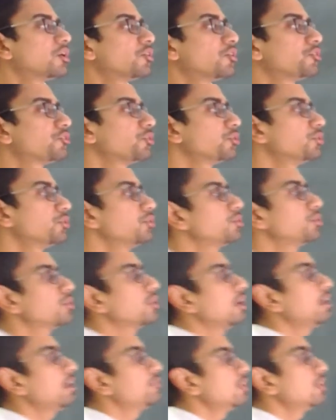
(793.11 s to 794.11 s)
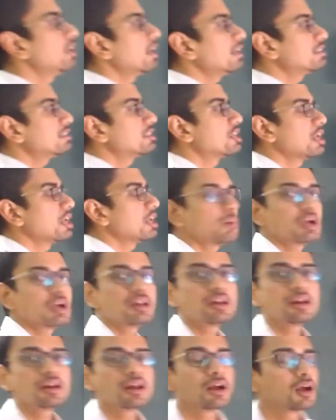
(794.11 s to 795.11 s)
So it will get
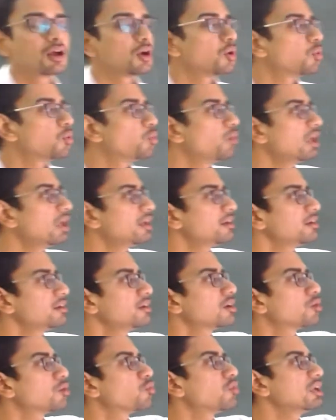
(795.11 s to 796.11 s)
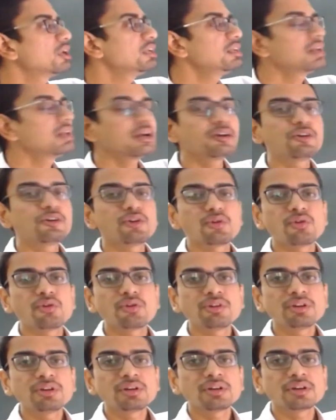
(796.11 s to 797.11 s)
stable when one
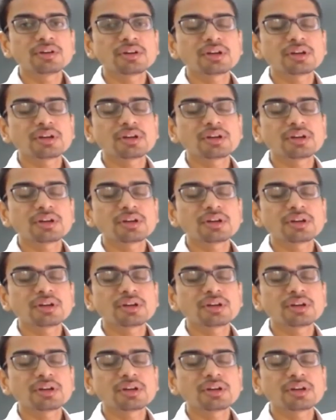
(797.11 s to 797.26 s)
electron